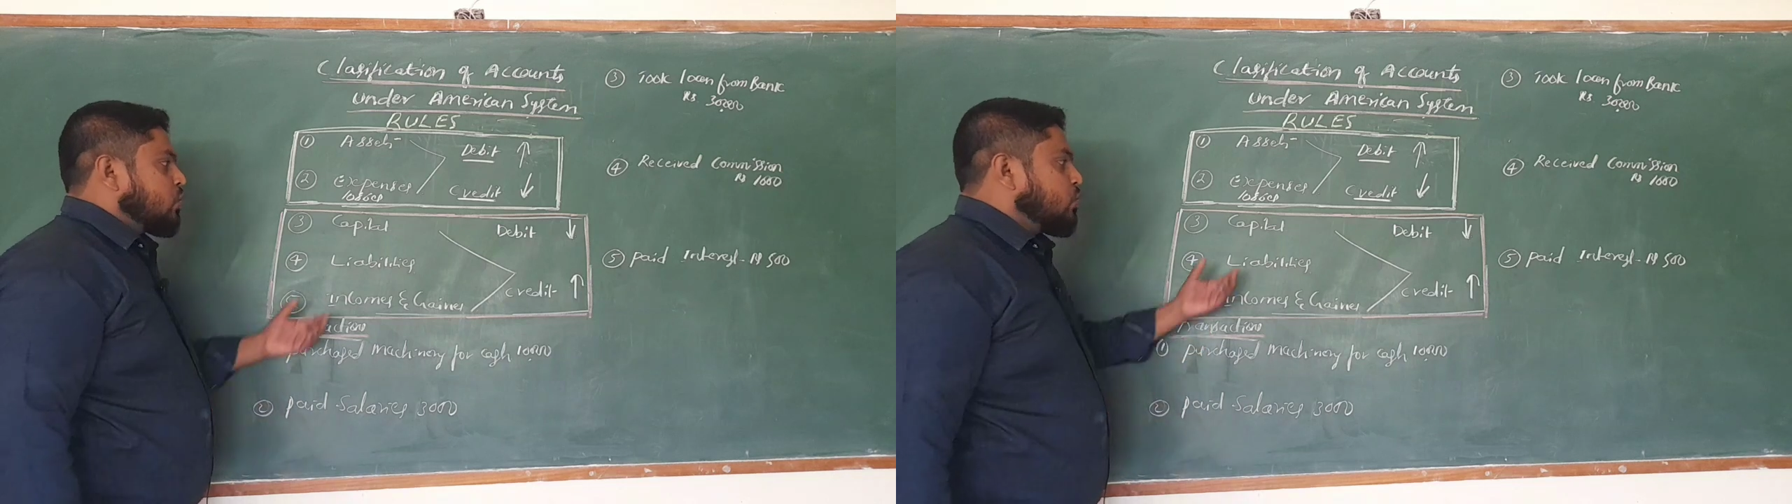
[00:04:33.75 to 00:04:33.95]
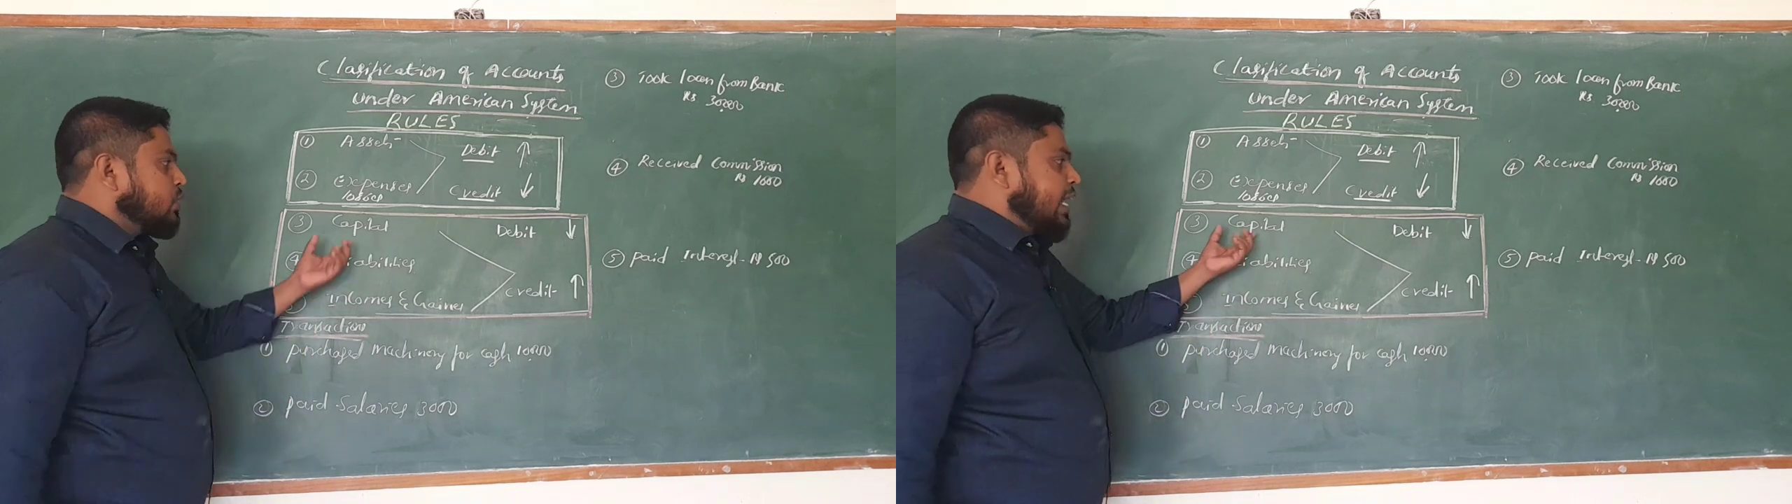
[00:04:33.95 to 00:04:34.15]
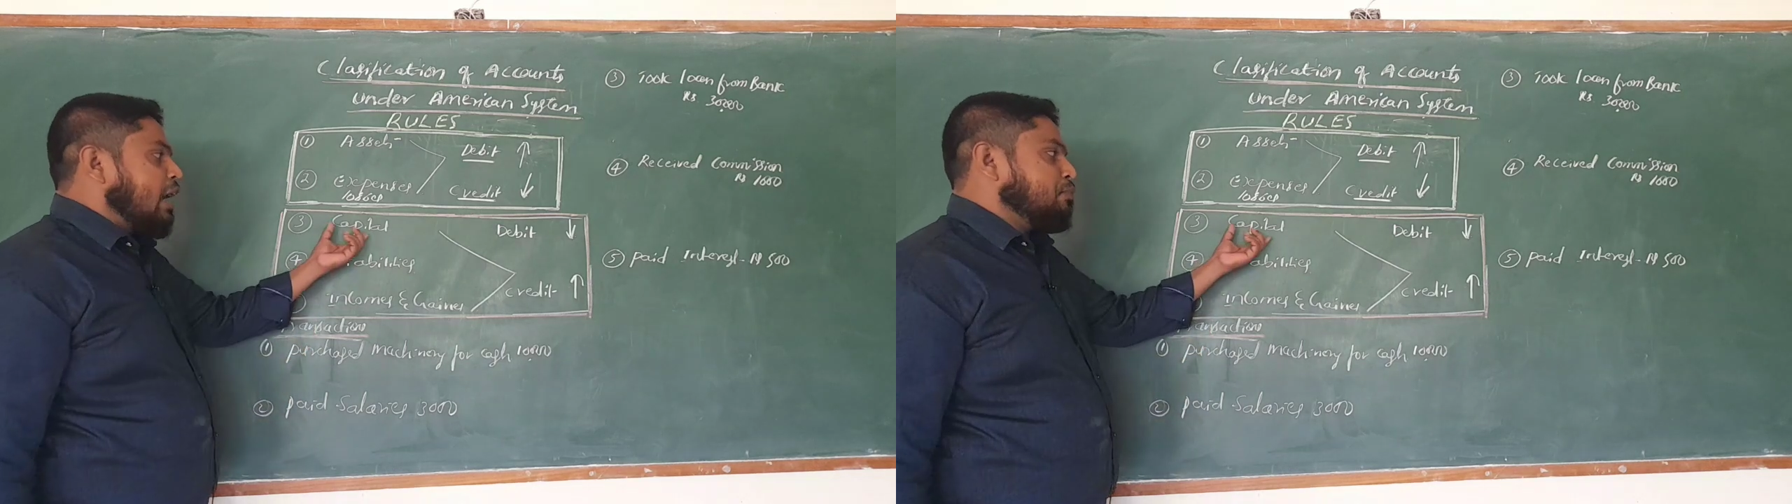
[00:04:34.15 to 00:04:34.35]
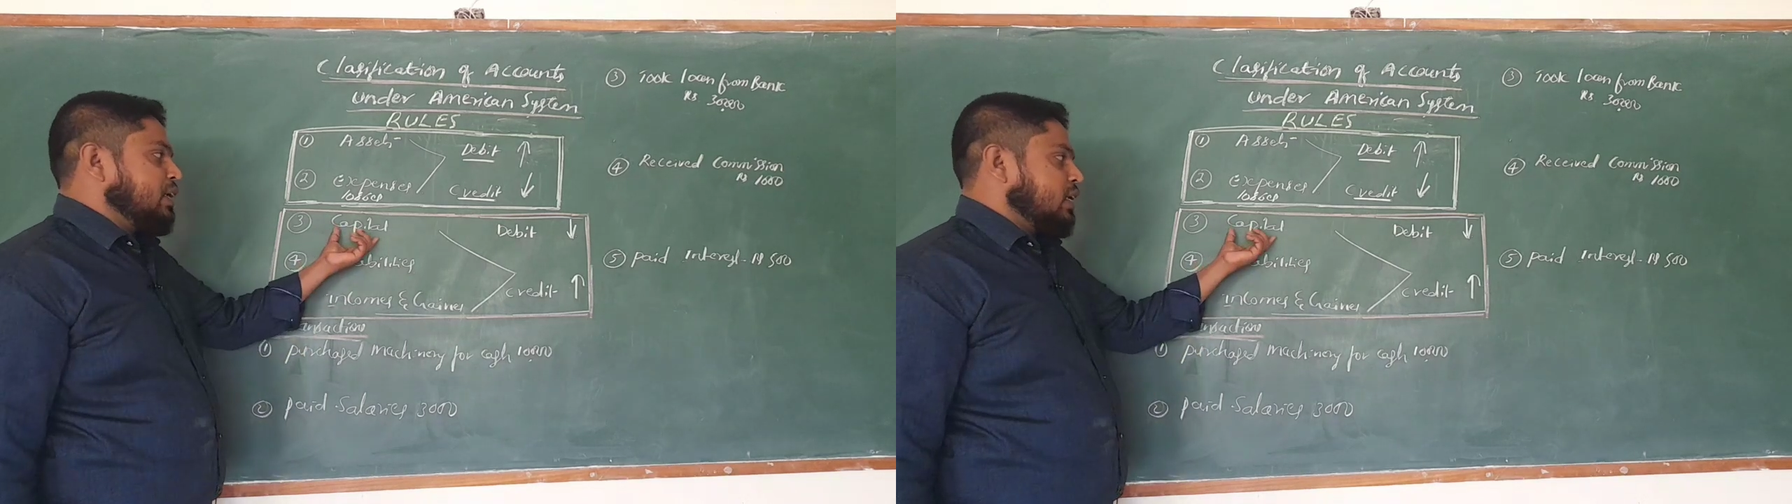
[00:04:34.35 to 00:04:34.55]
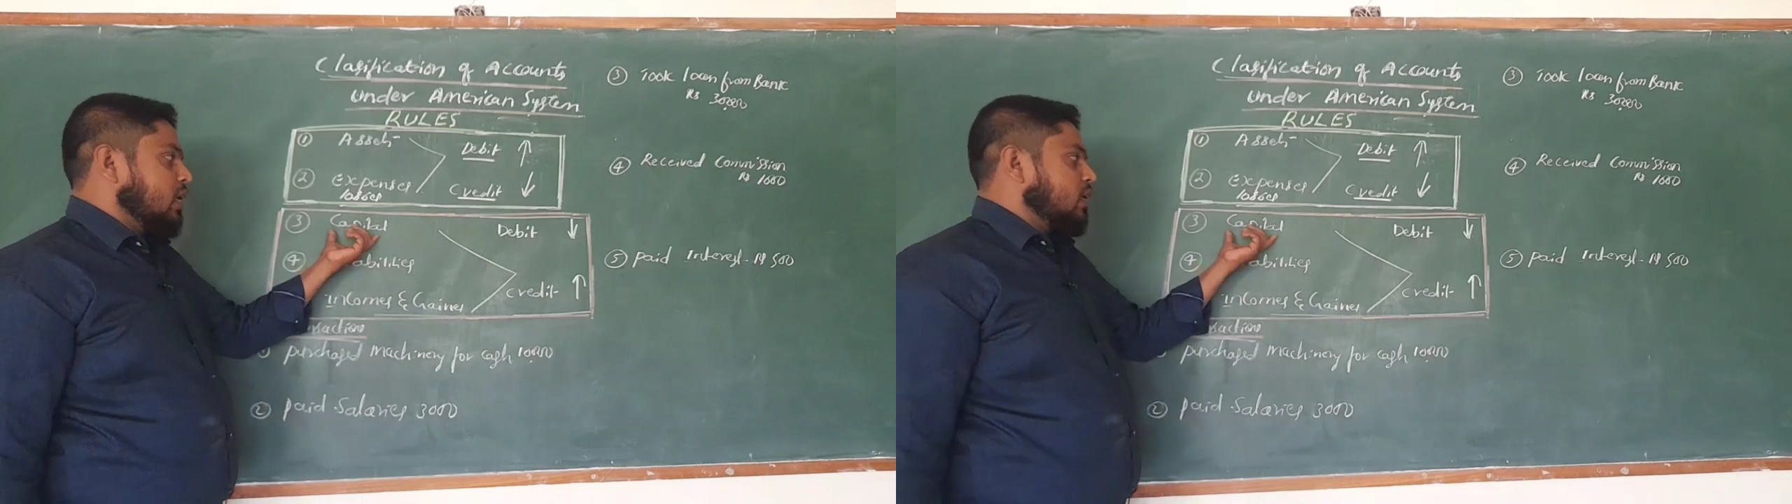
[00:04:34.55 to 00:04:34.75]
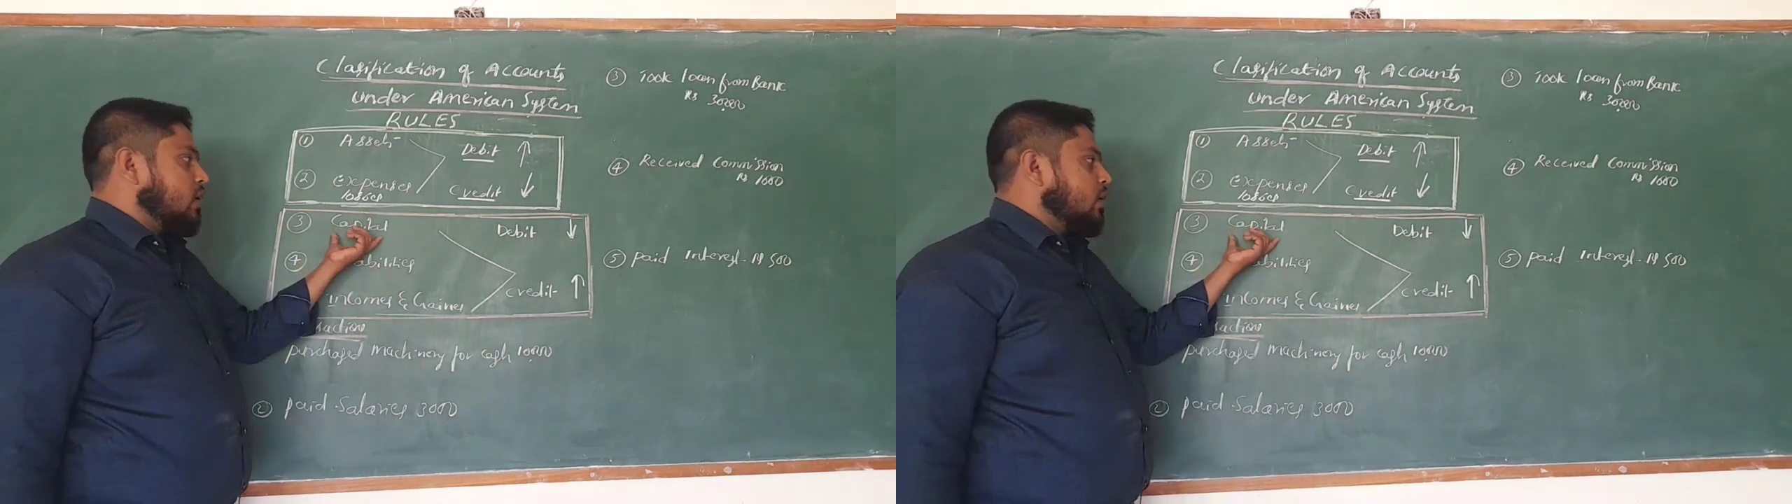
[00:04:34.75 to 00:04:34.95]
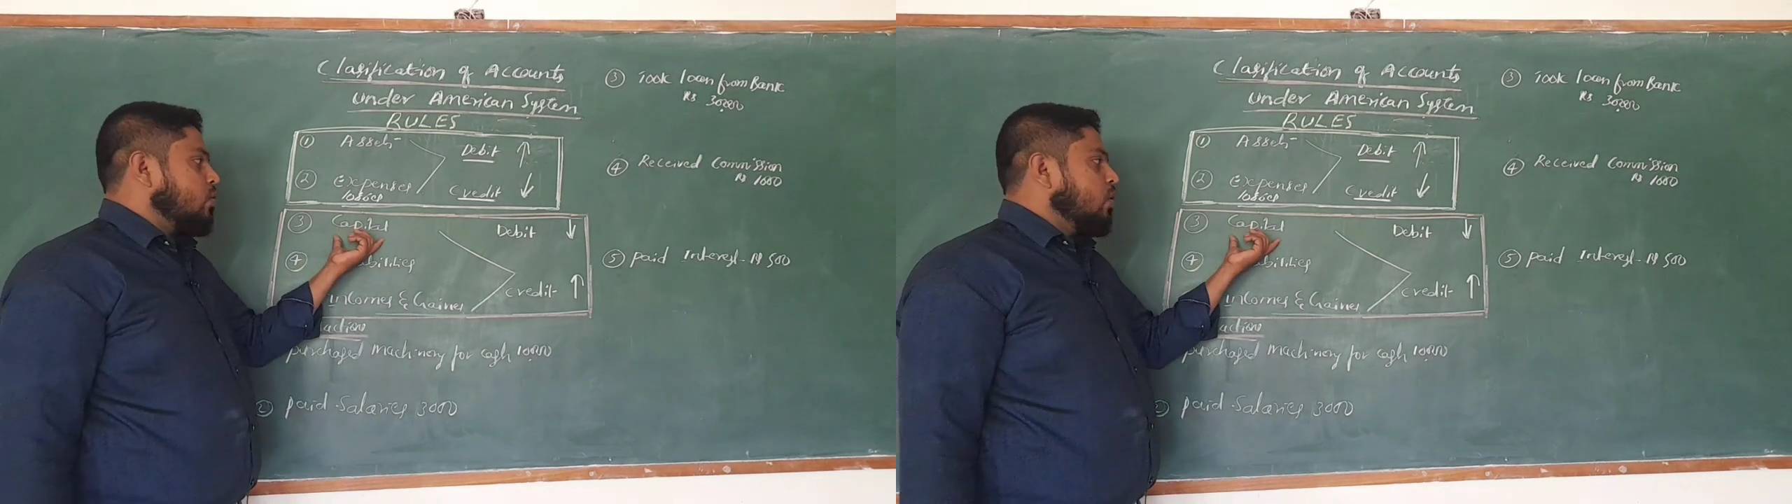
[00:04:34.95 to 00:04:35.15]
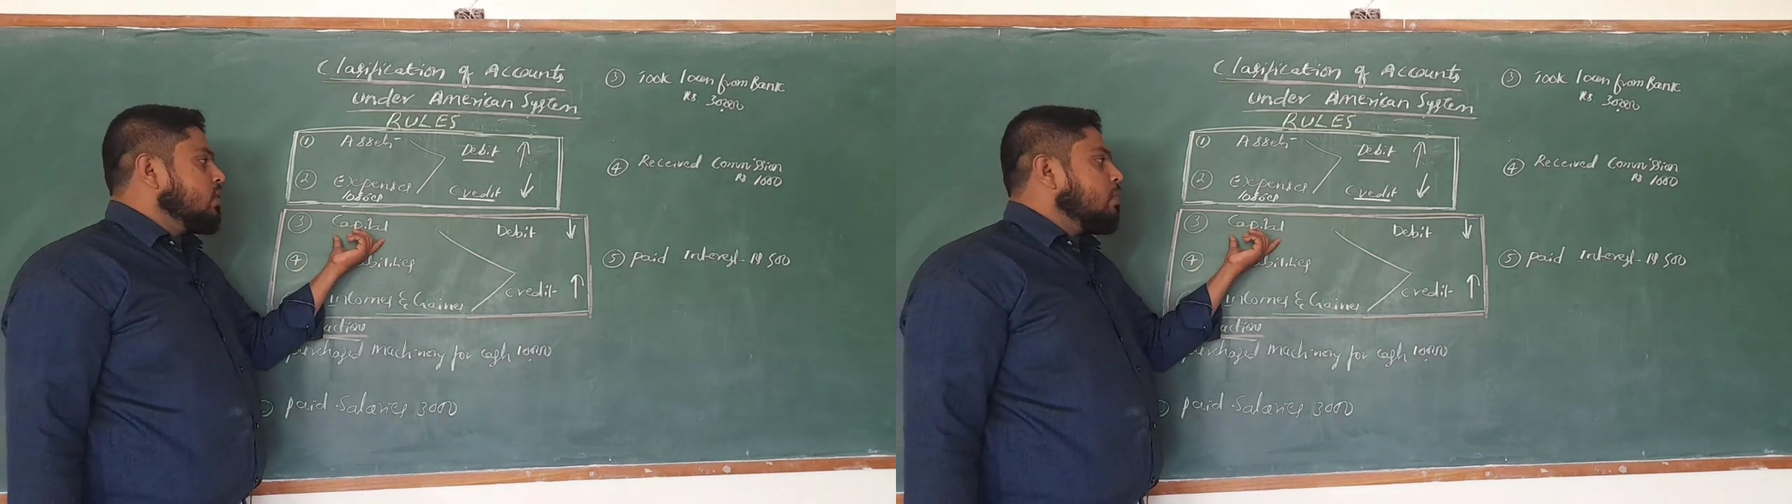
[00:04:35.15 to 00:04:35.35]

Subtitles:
So capital, the